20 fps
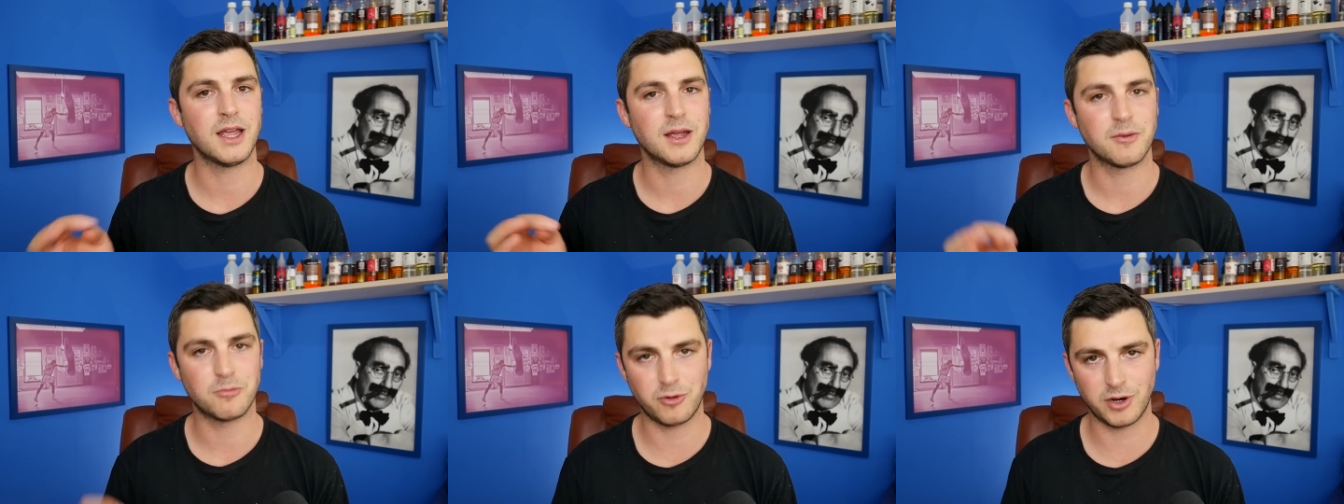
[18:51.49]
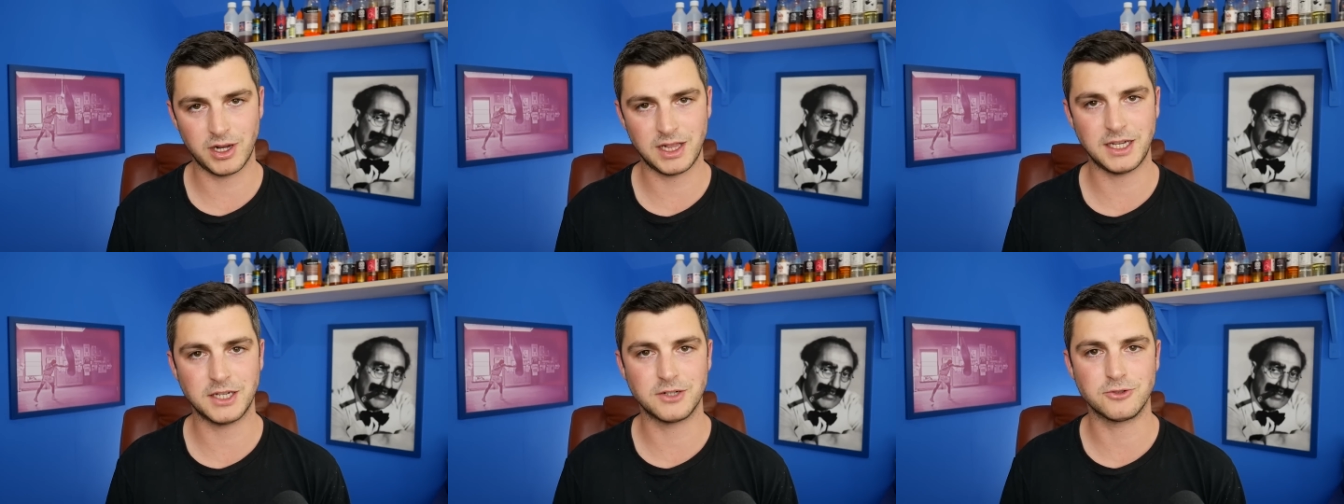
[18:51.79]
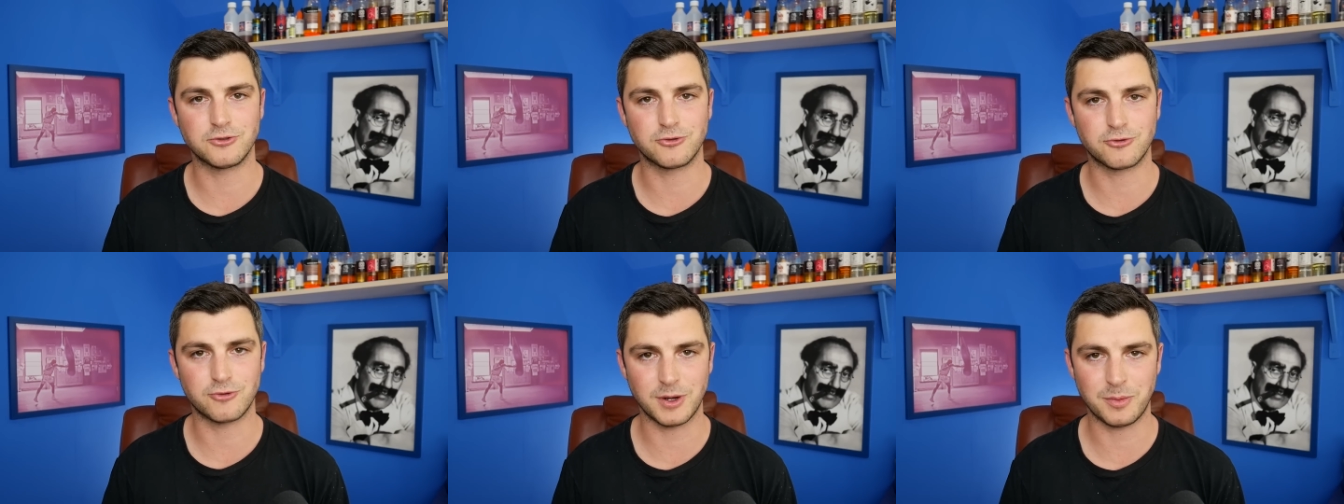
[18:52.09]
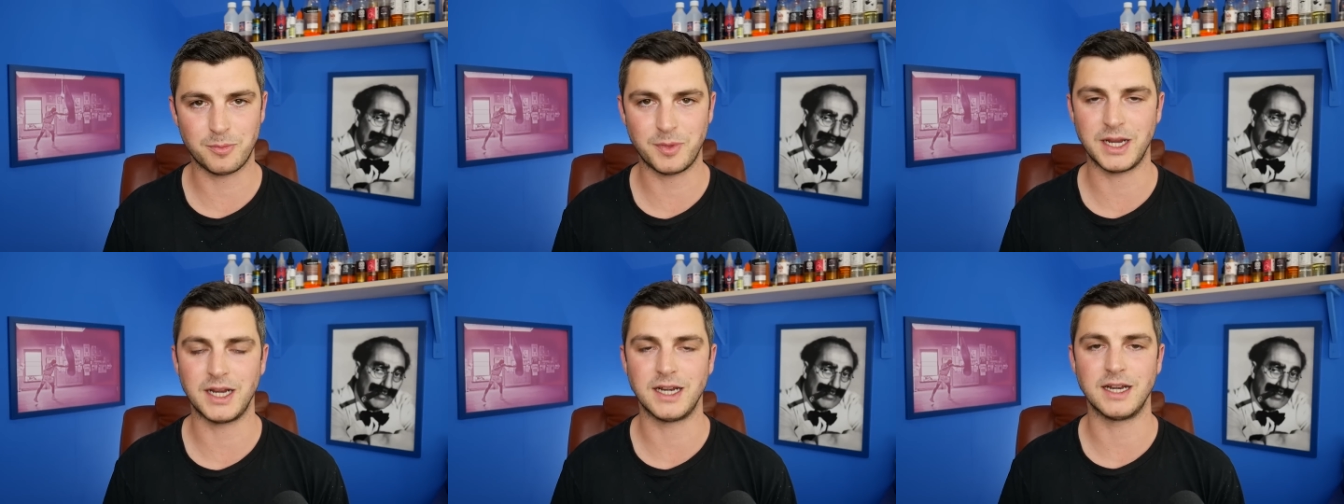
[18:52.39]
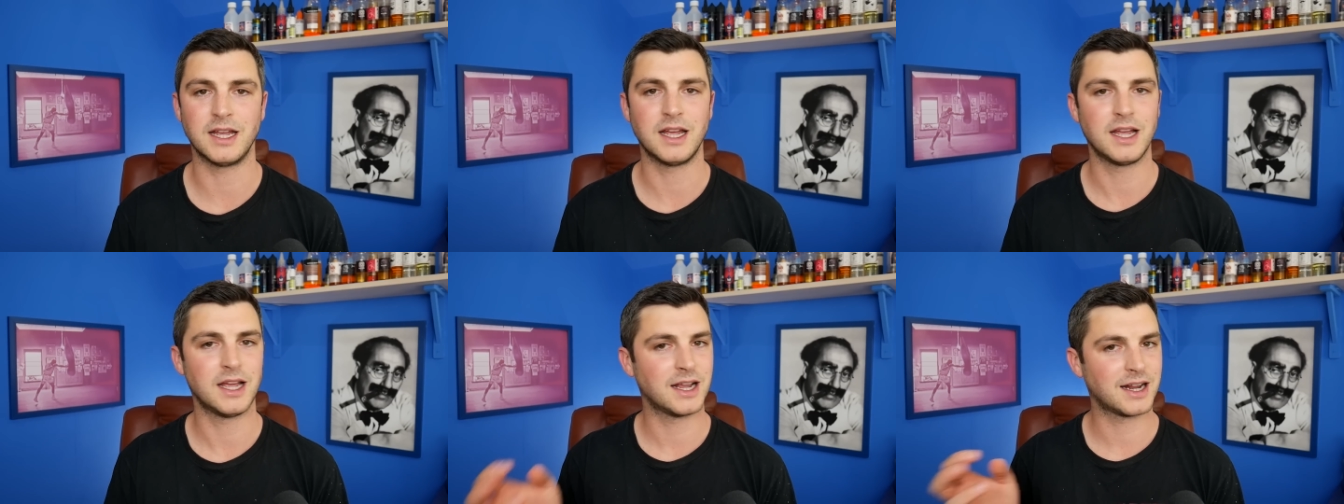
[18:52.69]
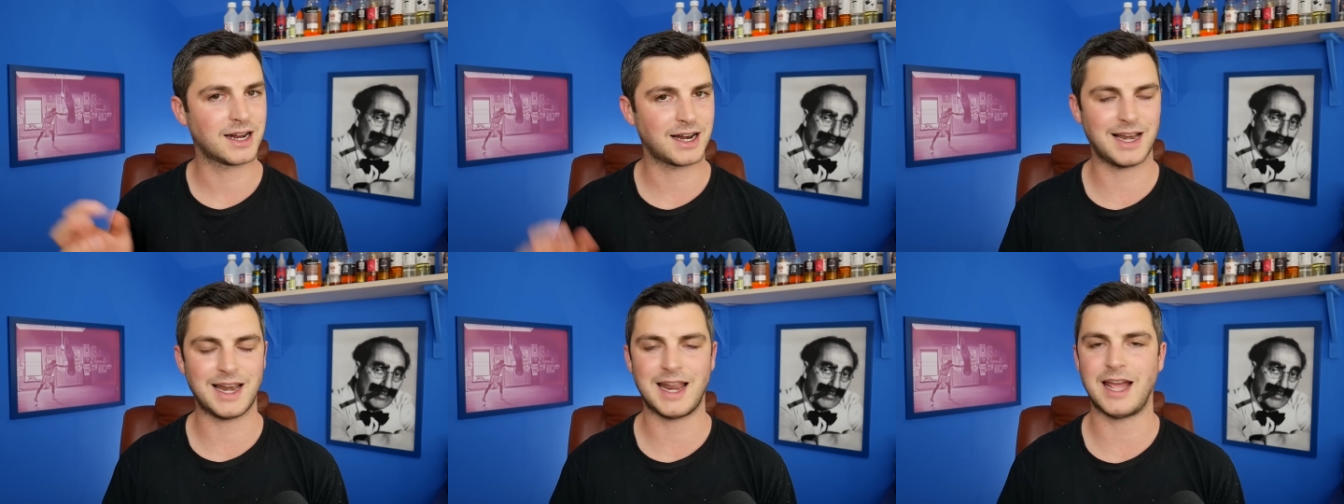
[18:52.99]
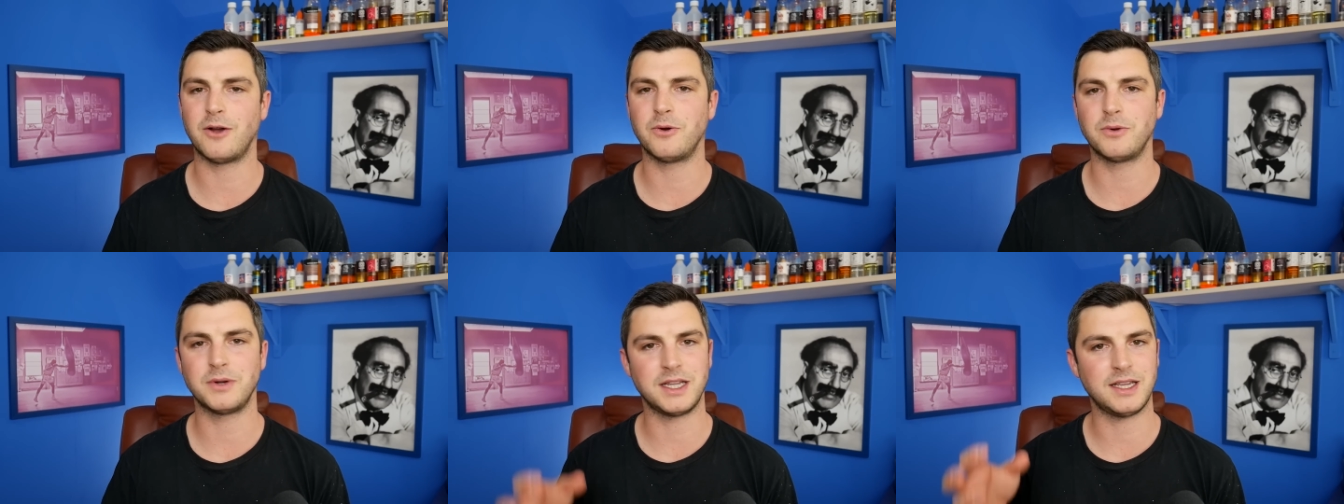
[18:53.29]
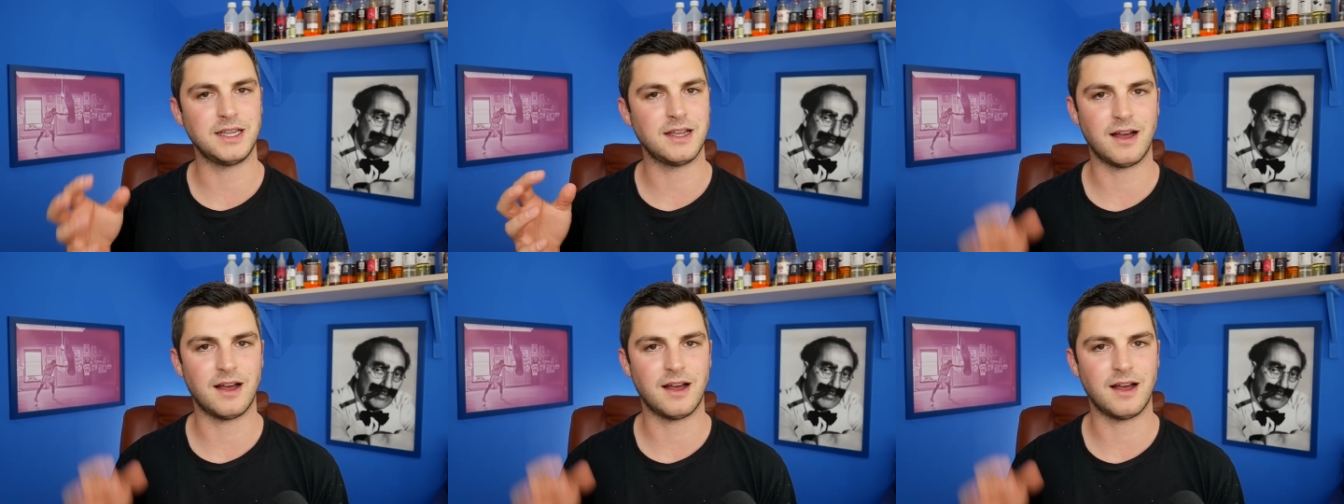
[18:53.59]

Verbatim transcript: brilliant dripping, cloudy